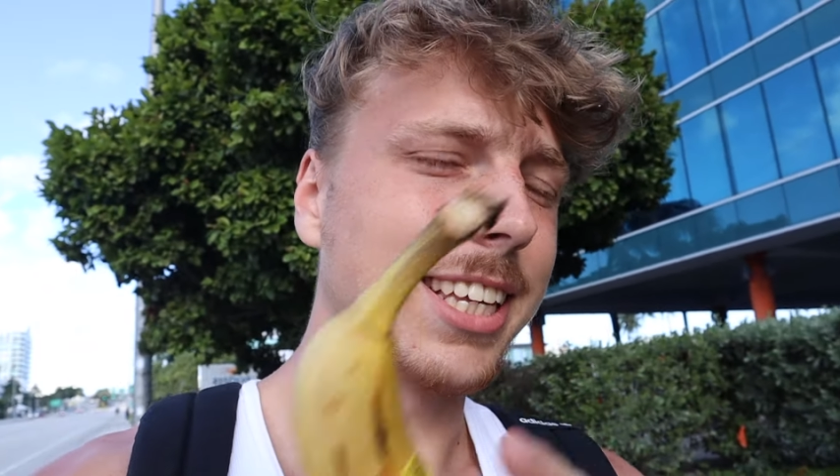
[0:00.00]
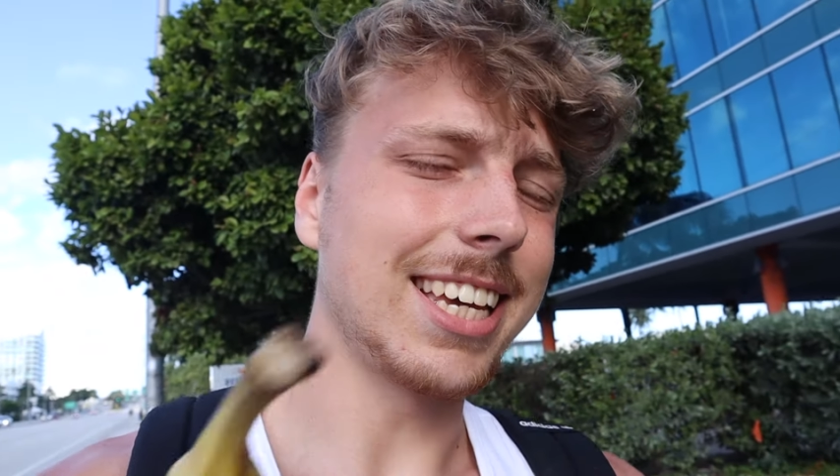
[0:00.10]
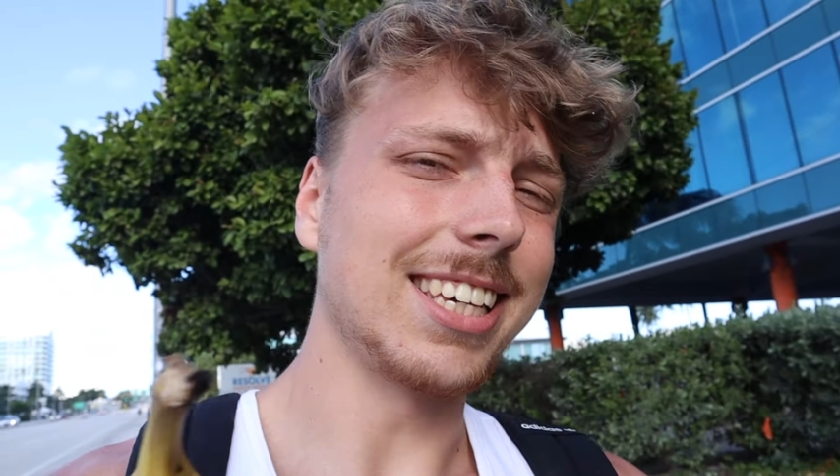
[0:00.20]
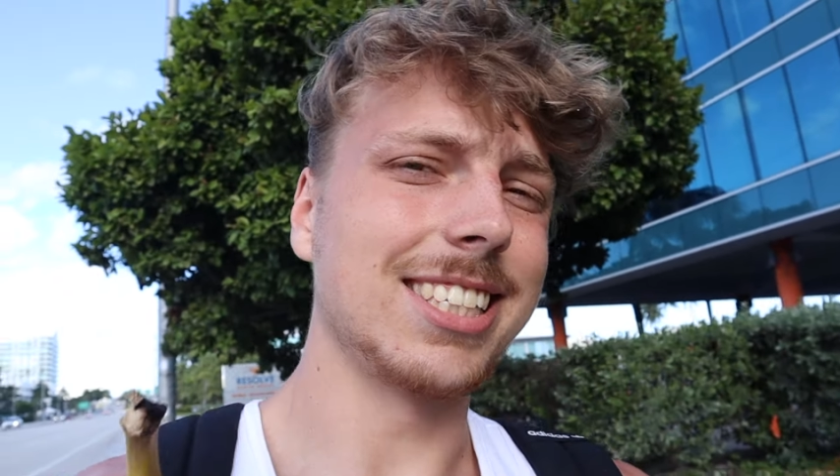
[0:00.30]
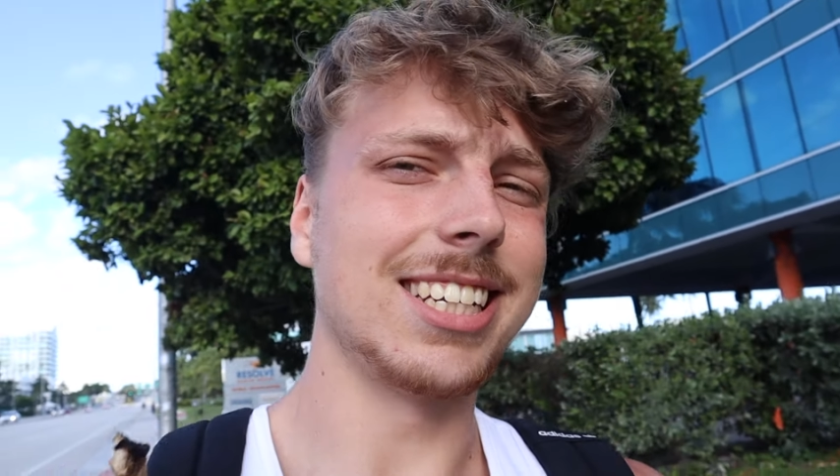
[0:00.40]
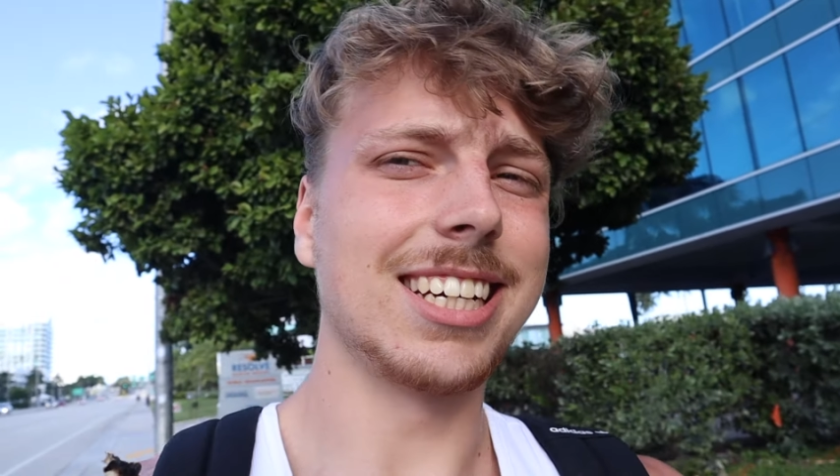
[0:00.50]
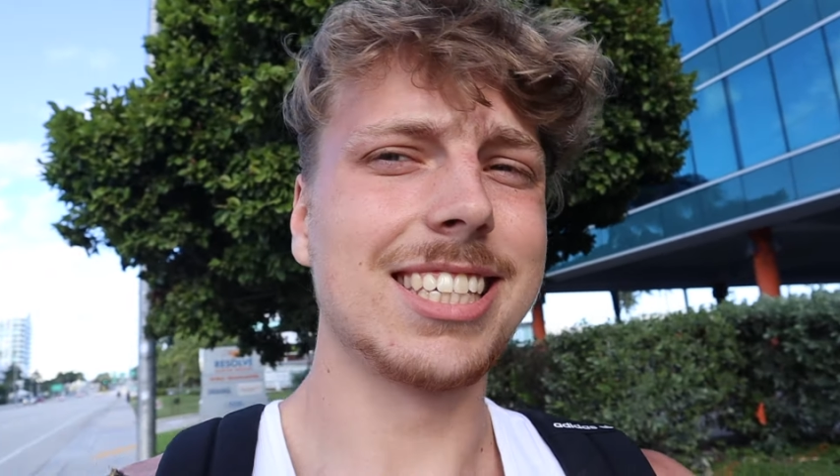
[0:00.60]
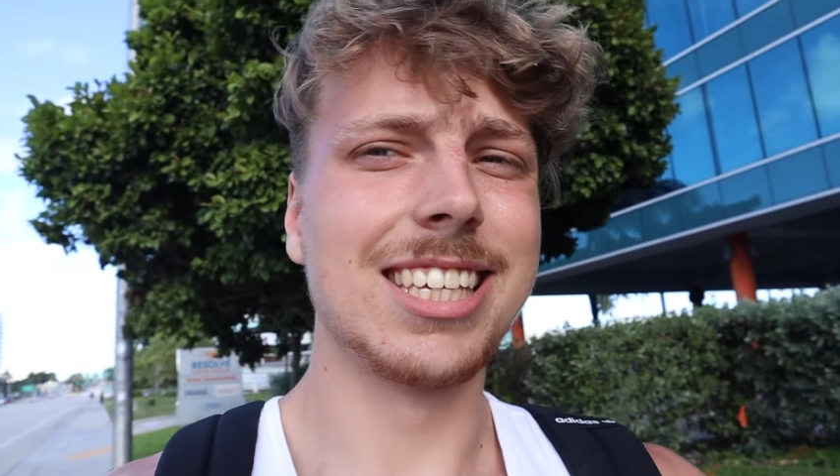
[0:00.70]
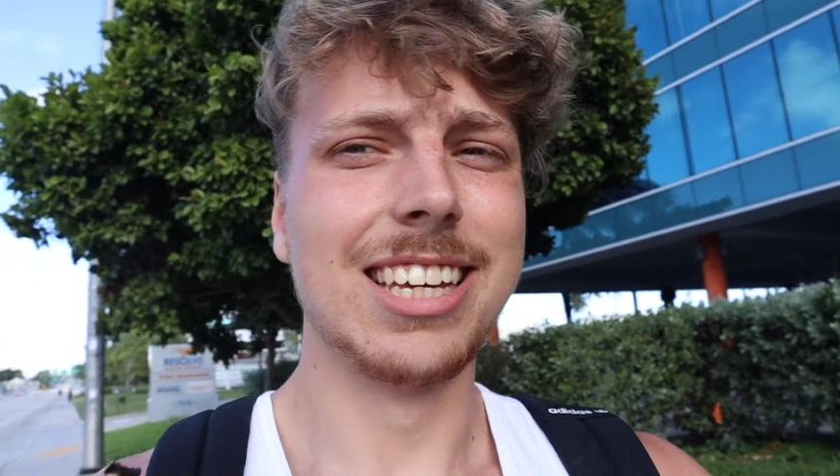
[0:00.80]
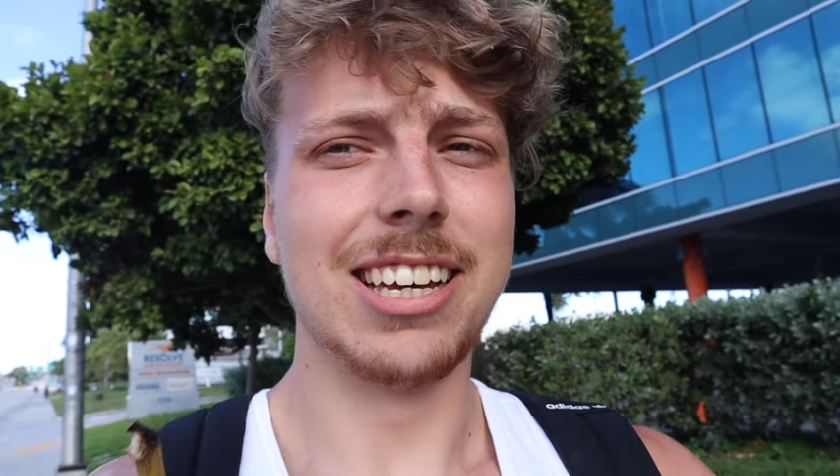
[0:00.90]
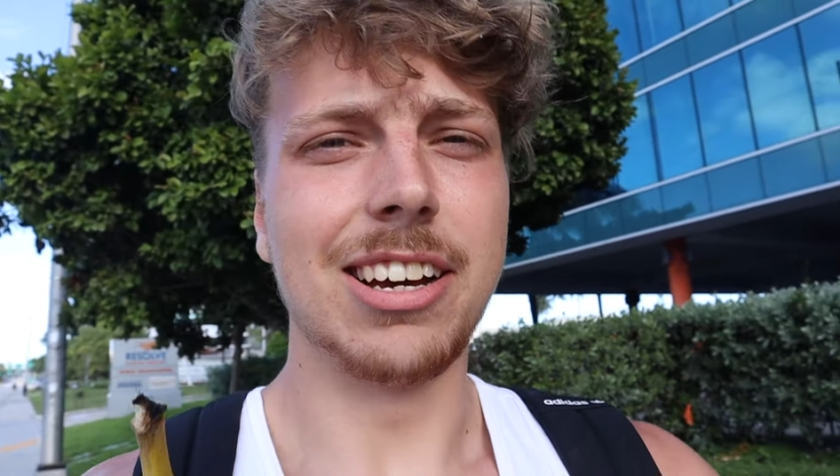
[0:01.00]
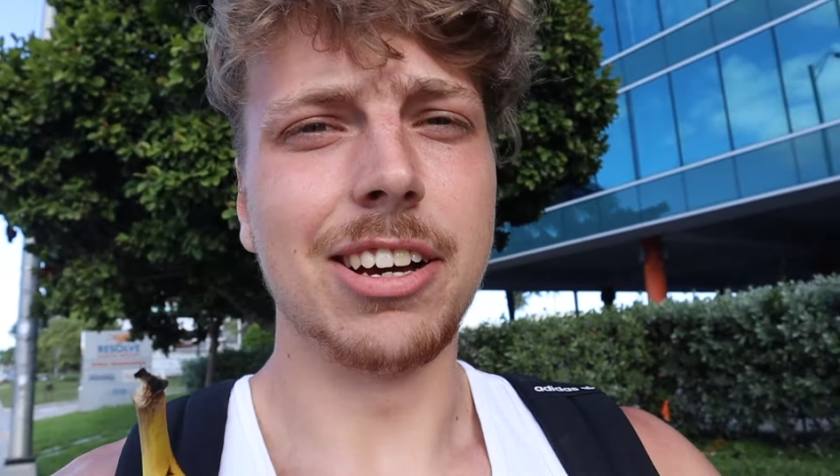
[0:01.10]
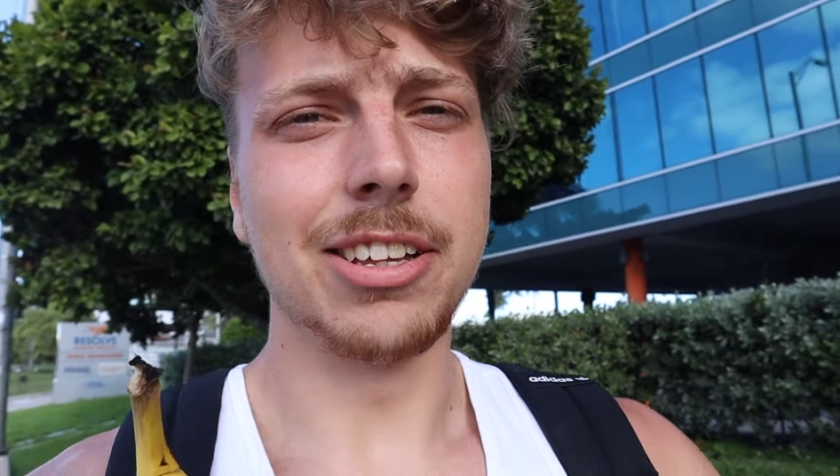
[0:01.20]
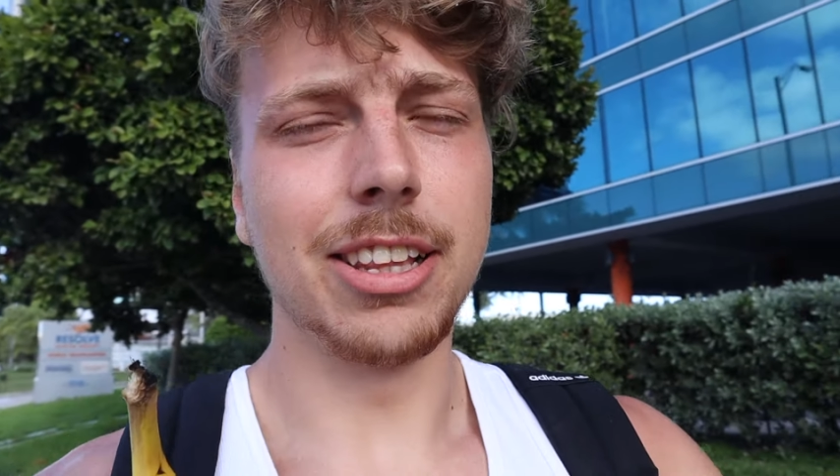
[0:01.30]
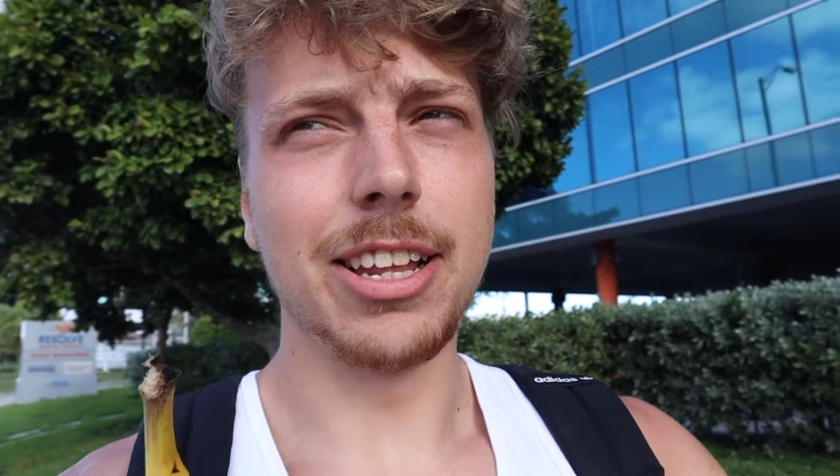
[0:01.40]
calisthenics,
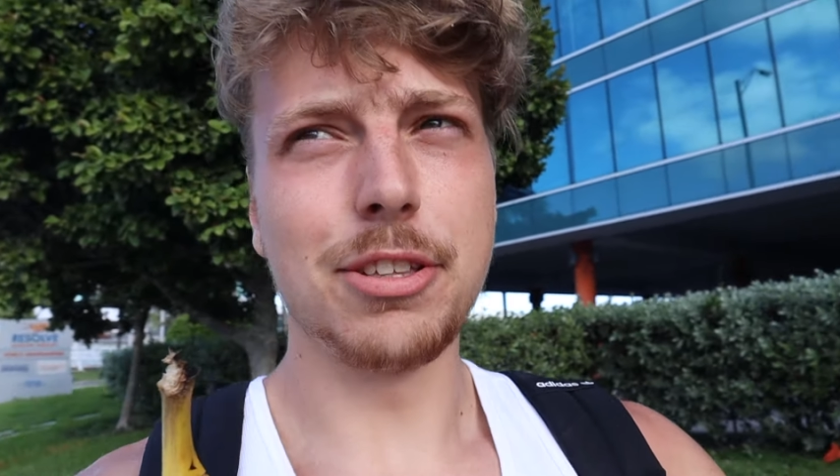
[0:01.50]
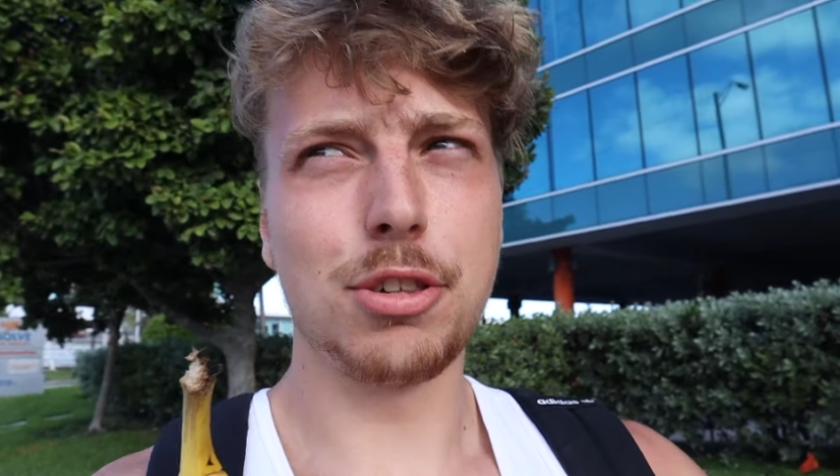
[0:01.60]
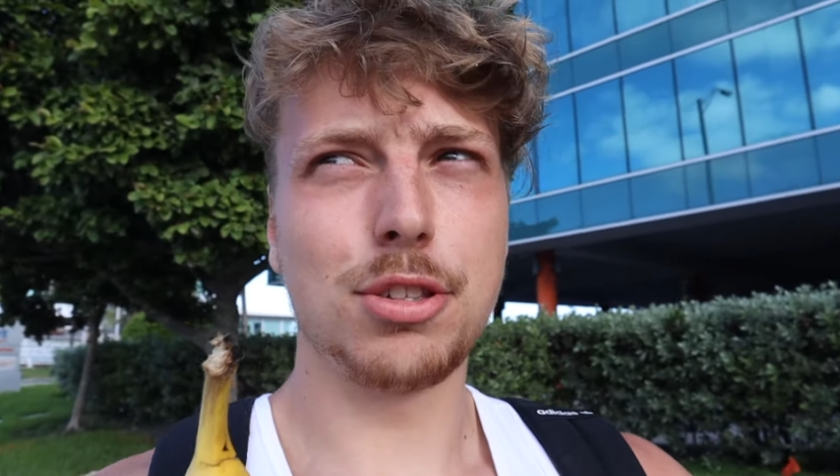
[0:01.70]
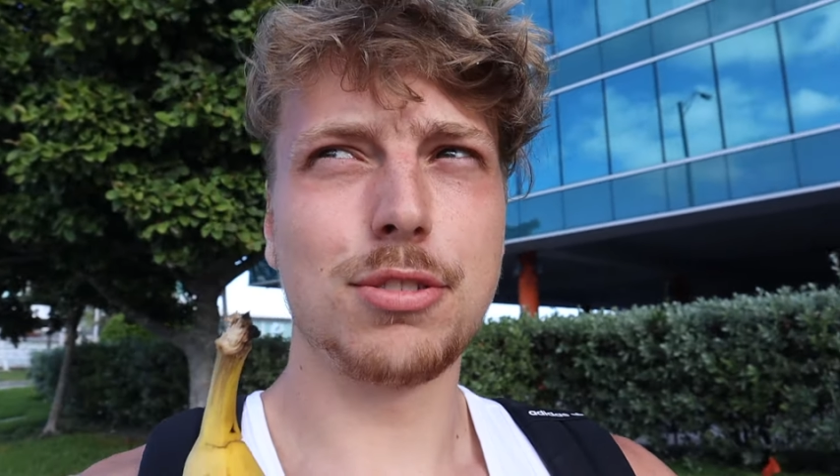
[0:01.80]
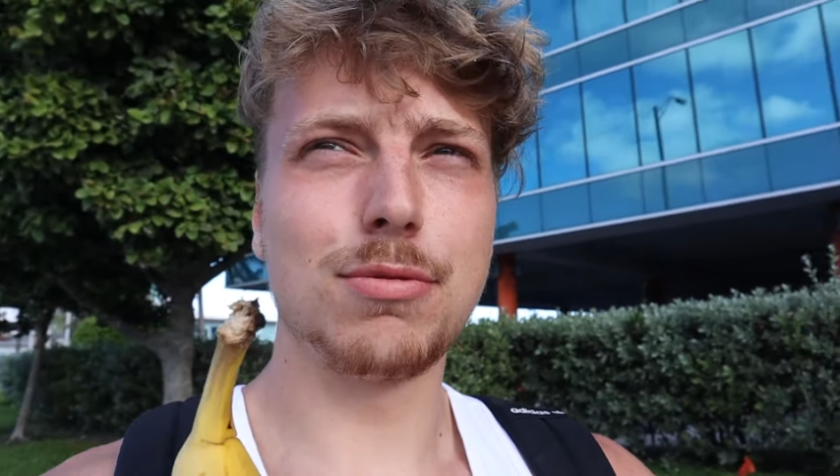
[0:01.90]
the lunch